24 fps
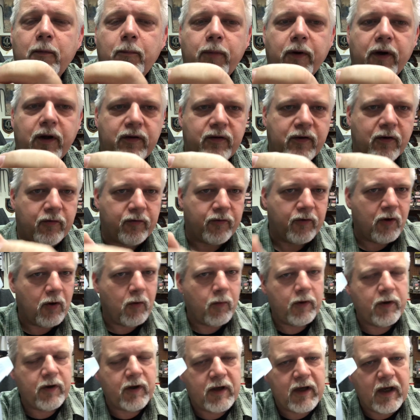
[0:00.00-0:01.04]
but there's
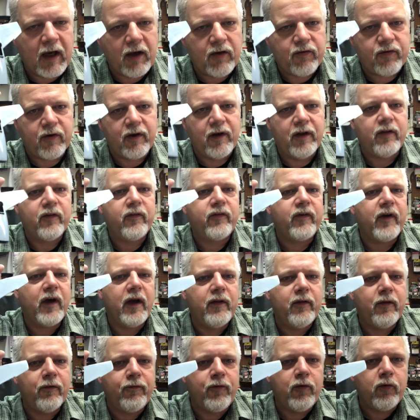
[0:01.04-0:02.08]
no indication
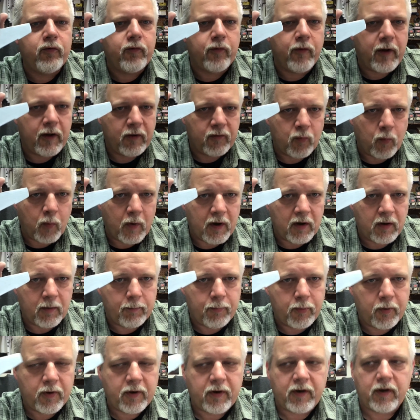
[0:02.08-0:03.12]
inside the fuselage where to
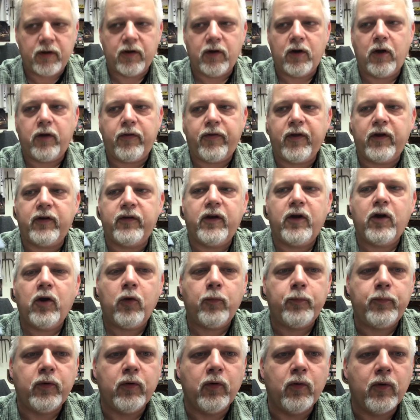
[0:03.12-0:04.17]
put it, nothing to
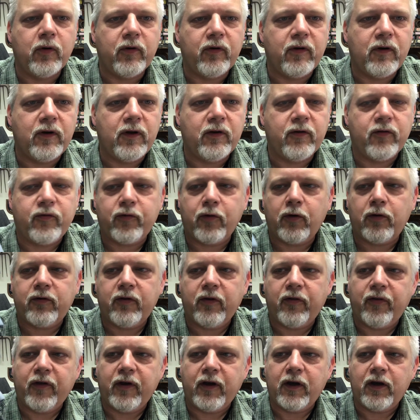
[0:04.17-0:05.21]
help you insert
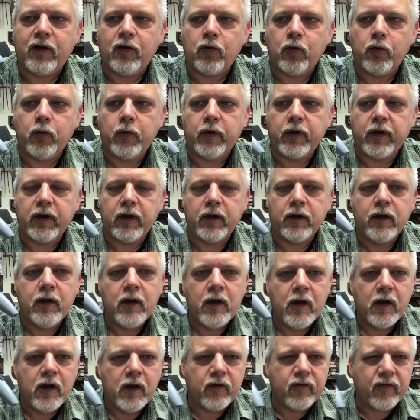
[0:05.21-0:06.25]
the thing and glue it in.
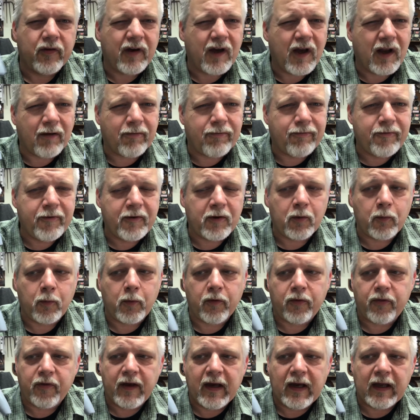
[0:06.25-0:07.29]
So you got to fiddle
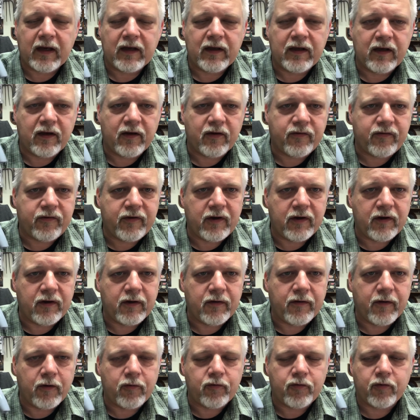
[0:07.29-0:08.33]
with that and get it seated
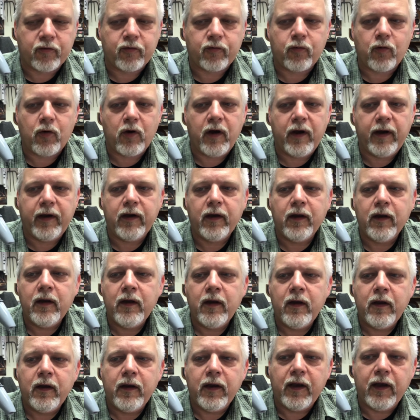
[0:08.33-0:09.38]
in there just right,
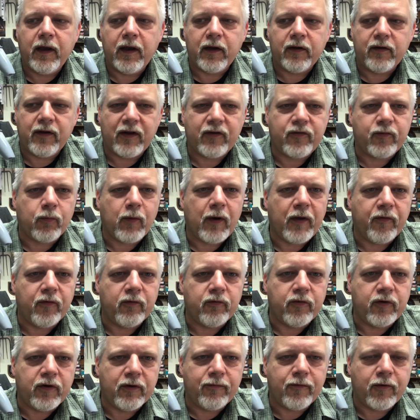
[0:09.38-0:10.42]
and that's rather
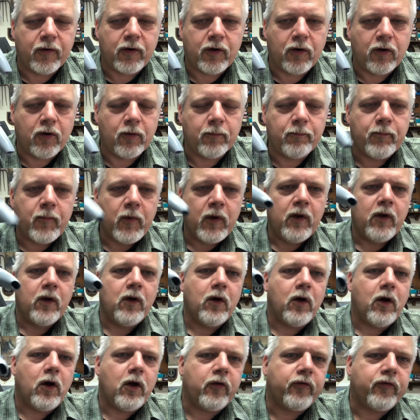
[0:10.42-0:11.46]
difficult.
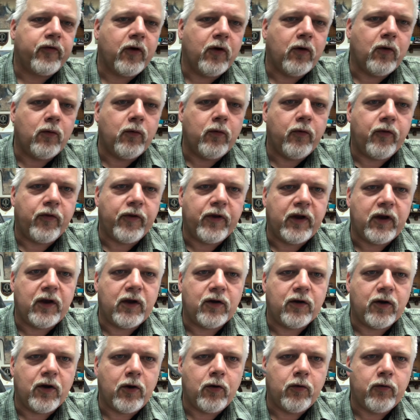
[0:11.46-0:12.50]
Also,
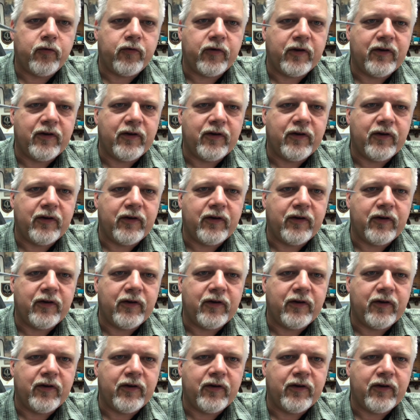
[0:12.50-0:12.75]
the nose